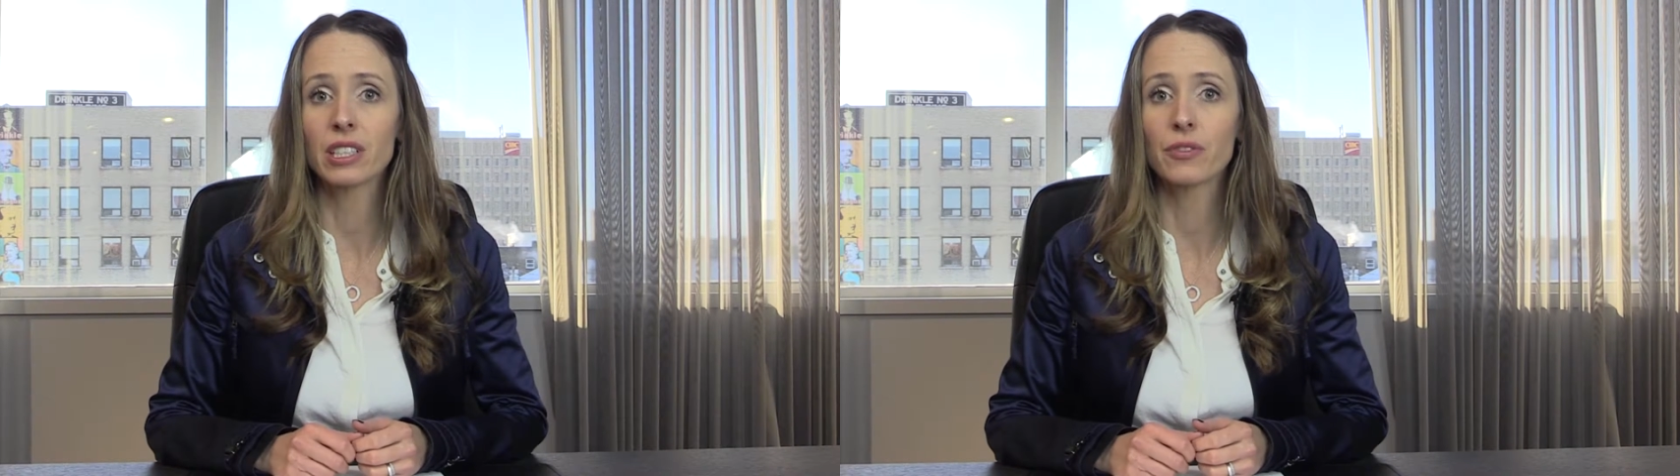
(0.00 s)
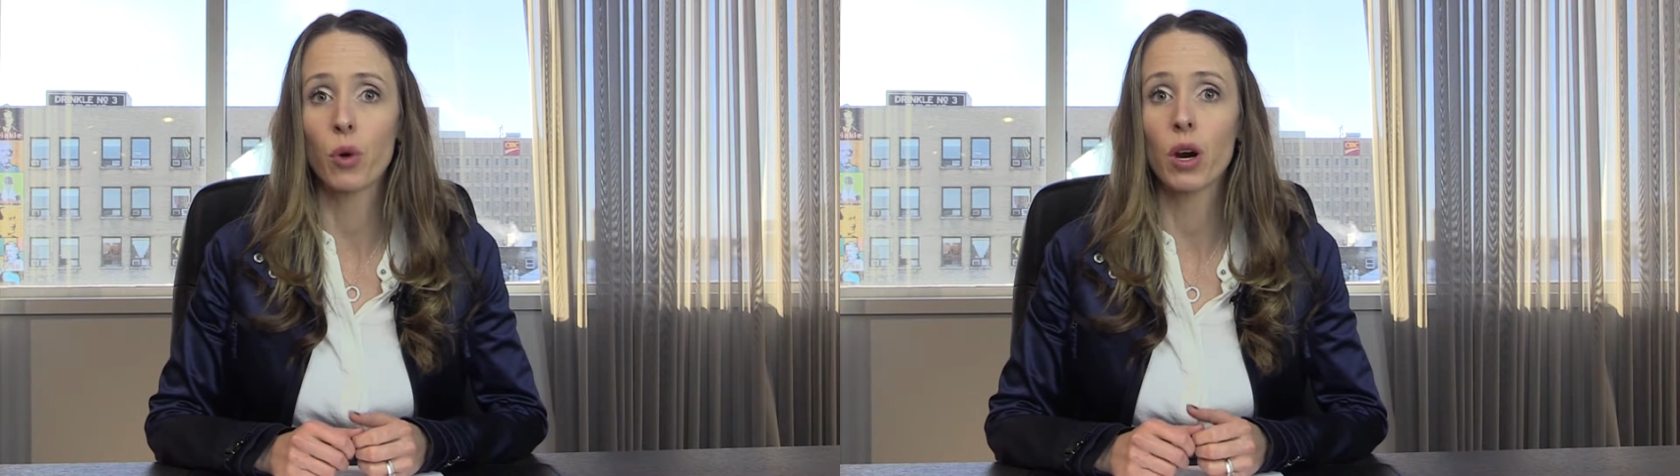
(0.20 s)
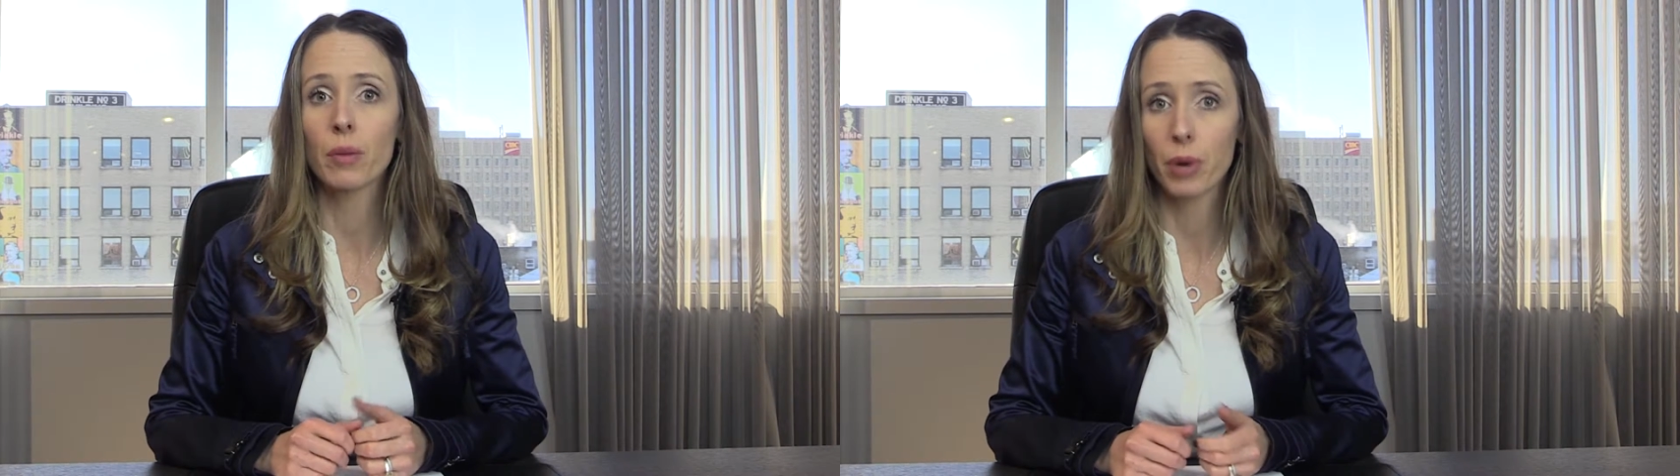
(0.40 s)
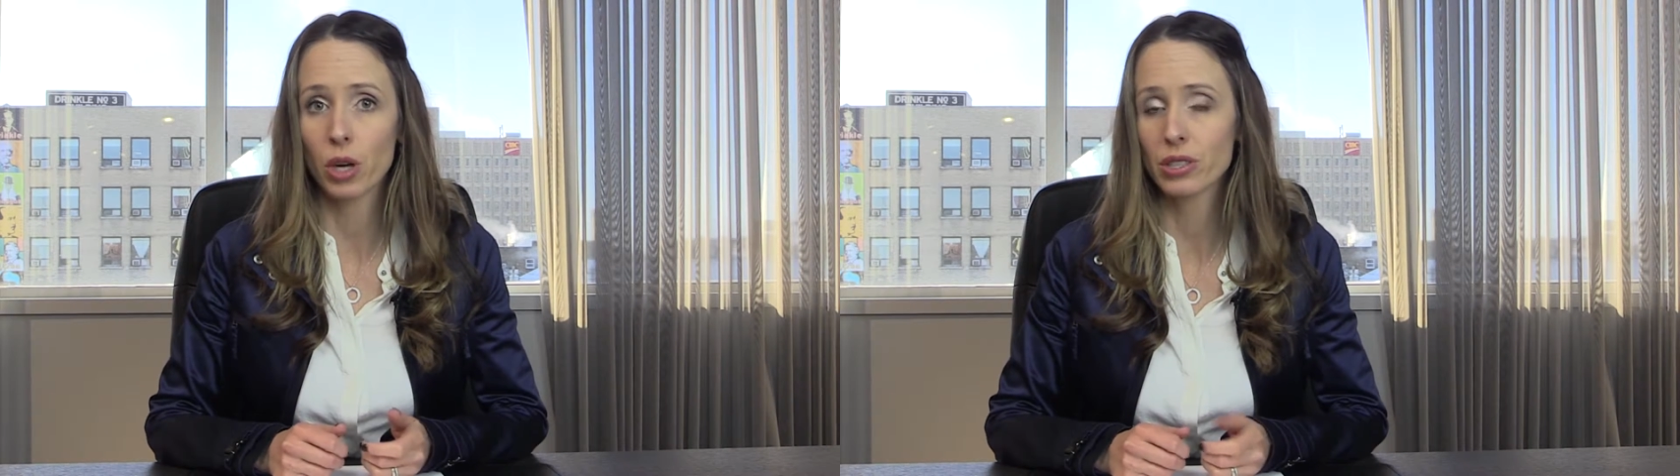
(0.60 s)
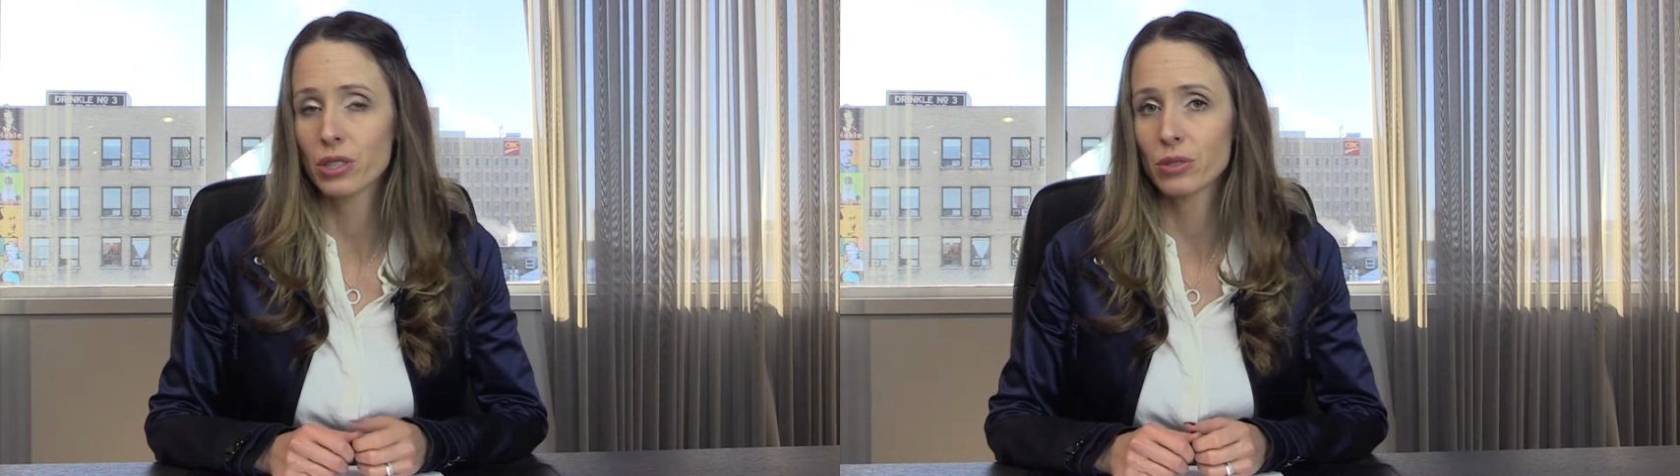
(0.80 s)
for
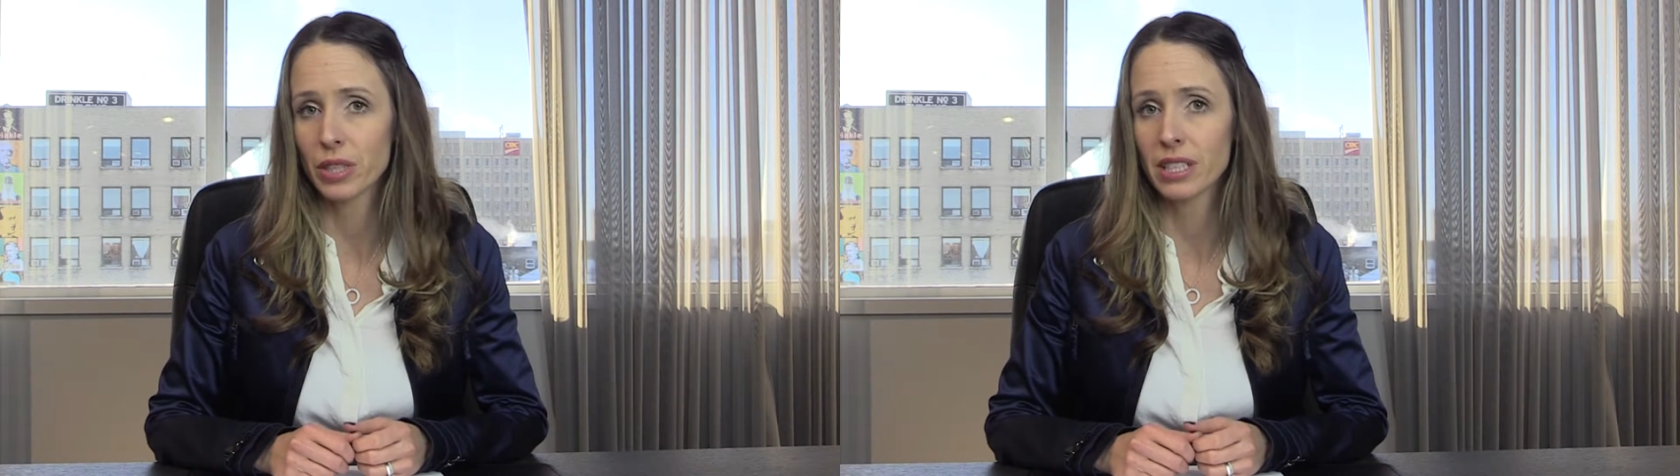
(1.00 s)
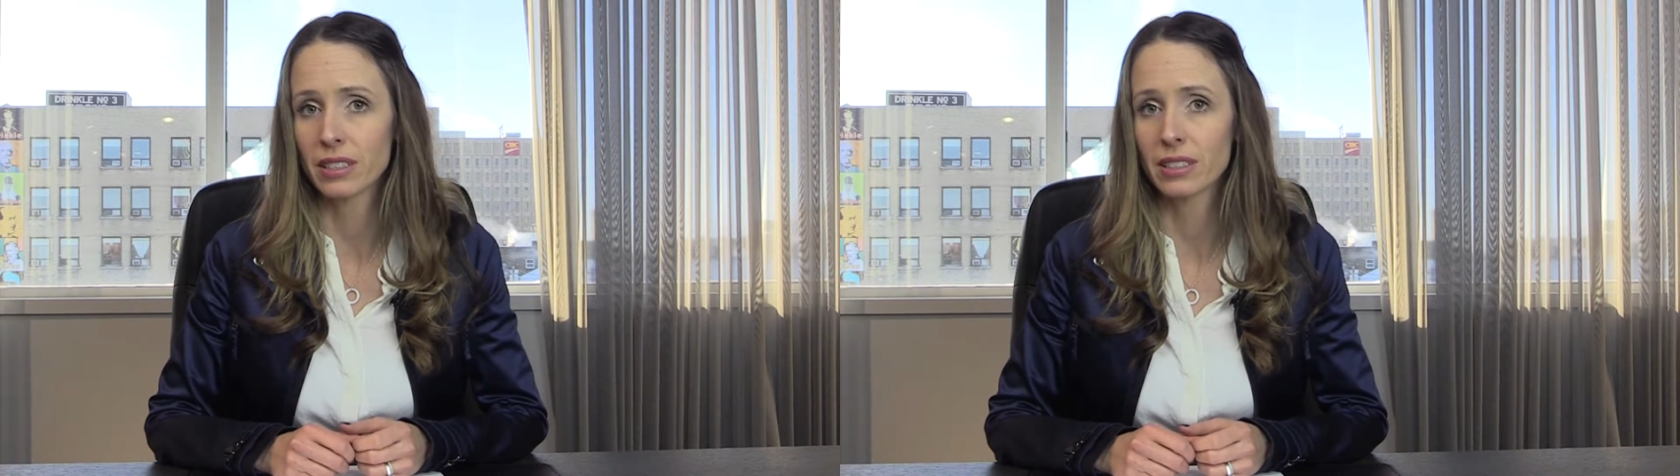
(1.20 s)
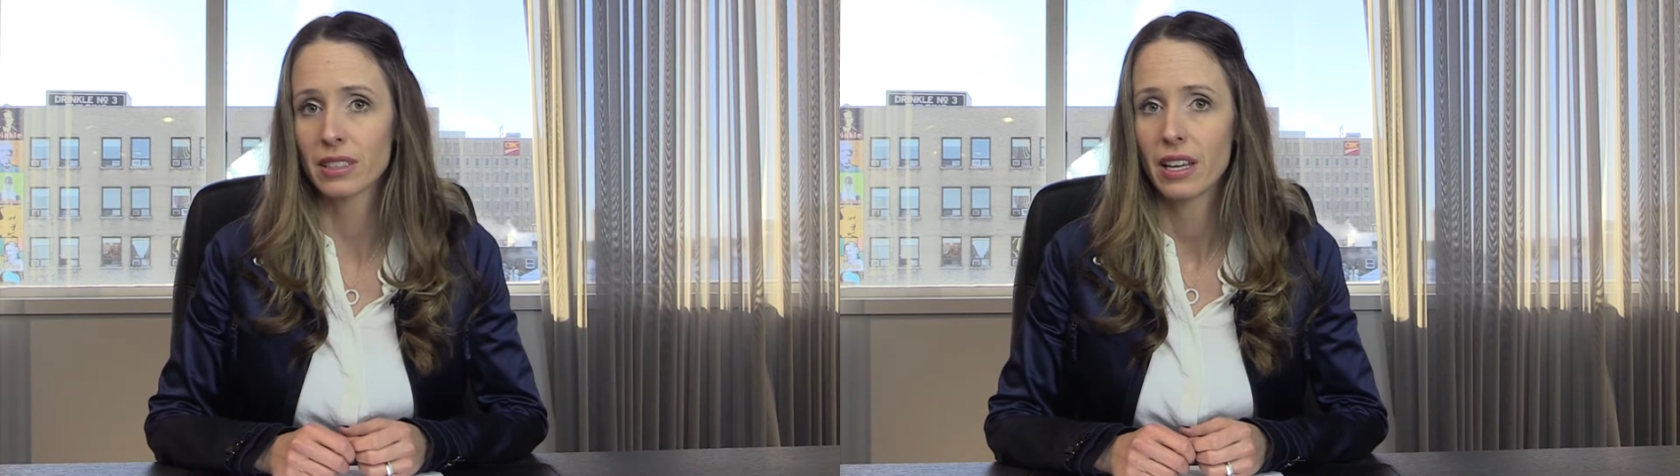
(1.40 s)
personal reasons,